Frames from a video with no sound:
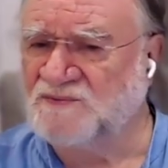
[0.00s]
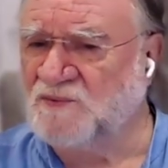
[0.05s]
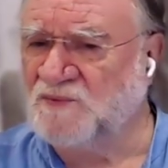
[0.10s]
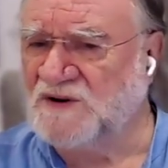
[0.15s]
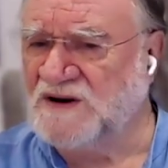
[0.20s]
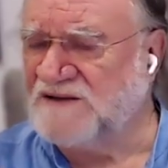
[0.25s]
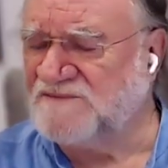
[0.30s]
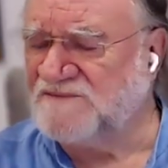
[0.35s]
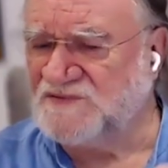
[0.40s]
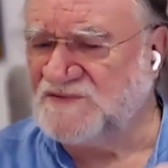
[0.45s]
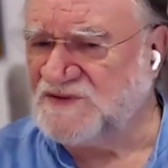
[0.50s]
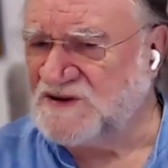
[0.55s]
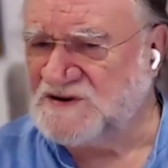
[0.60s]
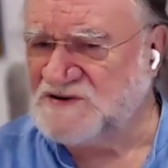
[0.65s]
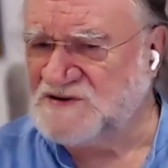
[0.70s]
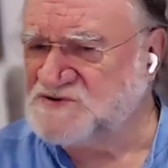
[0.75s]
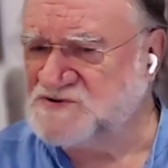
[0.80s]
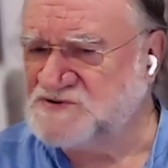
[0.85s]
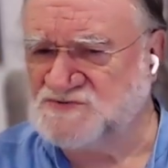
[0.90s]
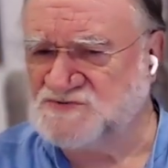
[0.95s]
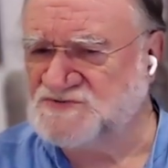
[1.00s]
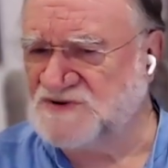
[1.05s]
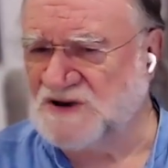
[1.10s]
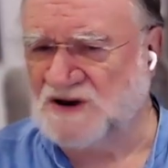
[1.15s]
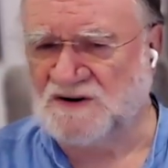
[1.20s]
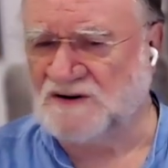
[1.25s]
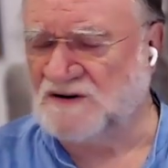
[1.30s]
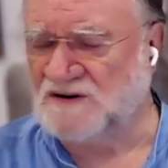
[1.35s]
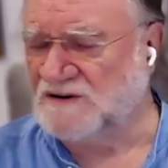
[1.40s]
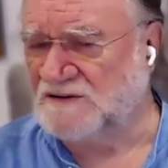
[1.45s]
whatever the issues
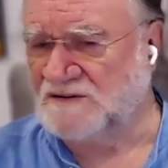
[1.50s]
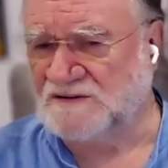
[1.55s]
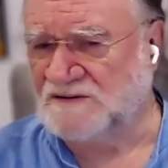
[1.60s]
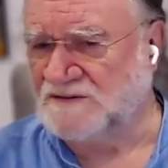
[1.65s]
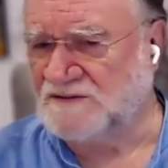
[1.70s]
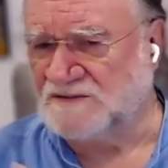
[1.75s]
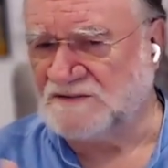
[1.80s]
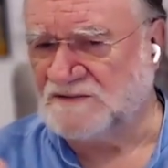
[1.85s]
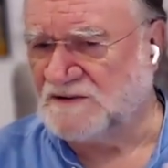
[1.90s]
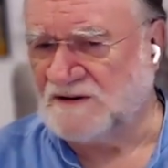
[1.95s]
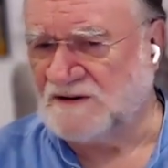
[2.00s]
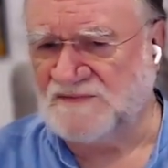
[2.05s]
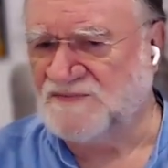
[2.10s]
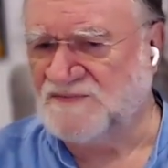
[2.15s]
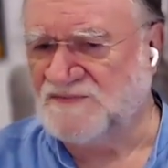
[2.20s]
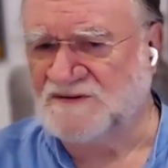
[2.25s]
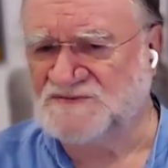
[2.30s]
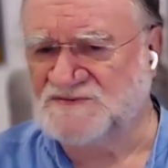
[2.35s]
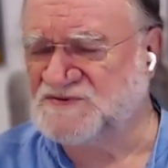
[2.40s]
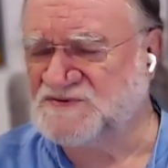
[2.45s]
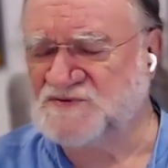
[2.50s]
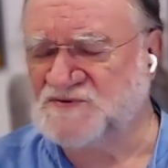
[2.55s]
are. In